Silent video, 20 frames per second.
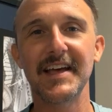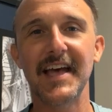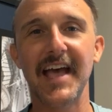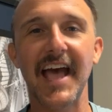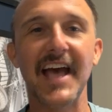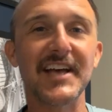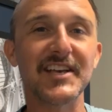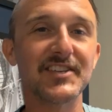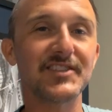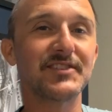
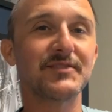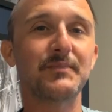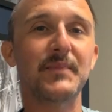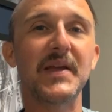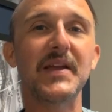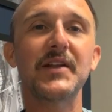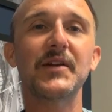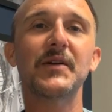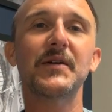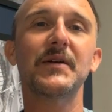Has
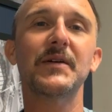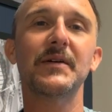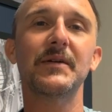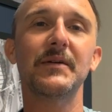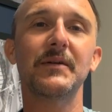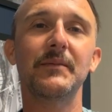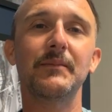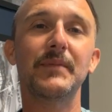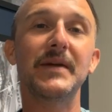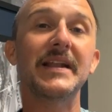Peter
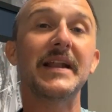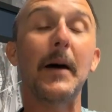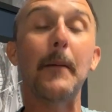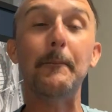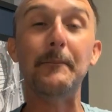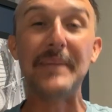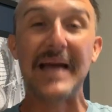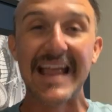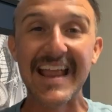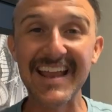been
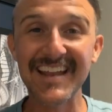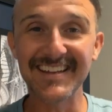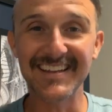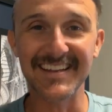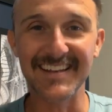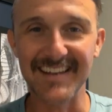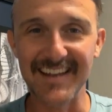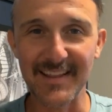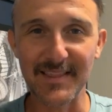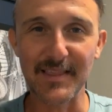
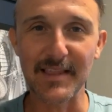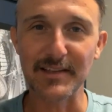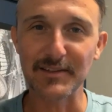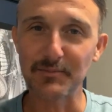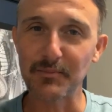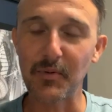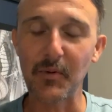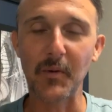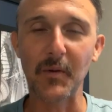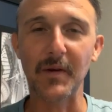abandoned at this
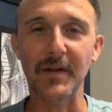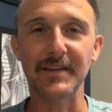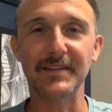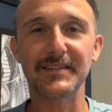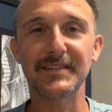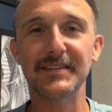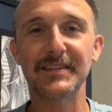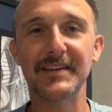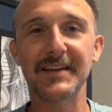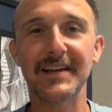
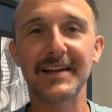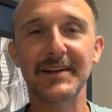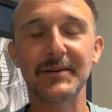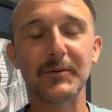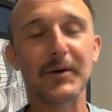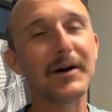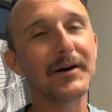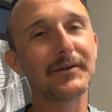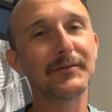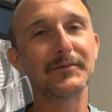point?
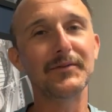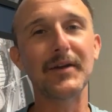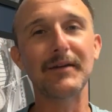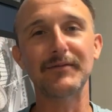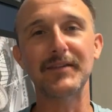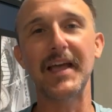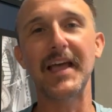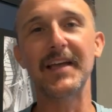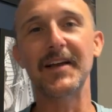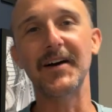Well, you have
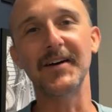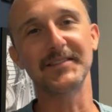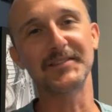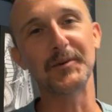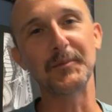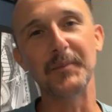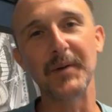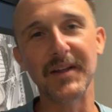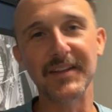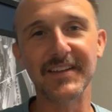to hang on
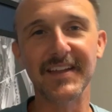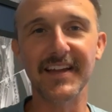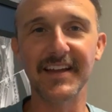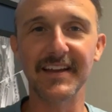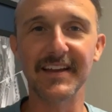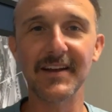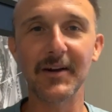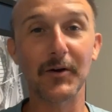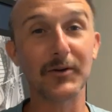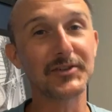till
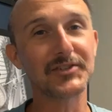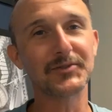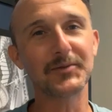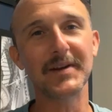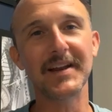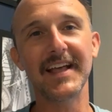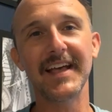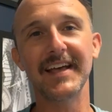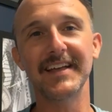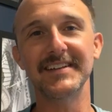Monday, or just
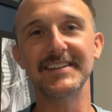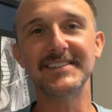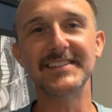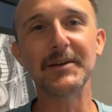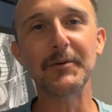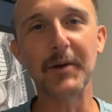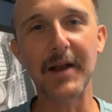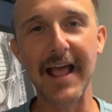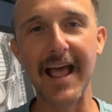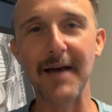read ahead to see
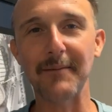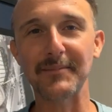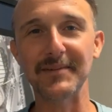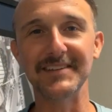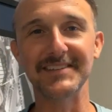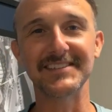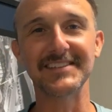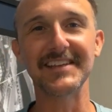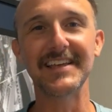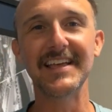what
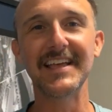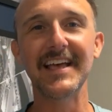happens.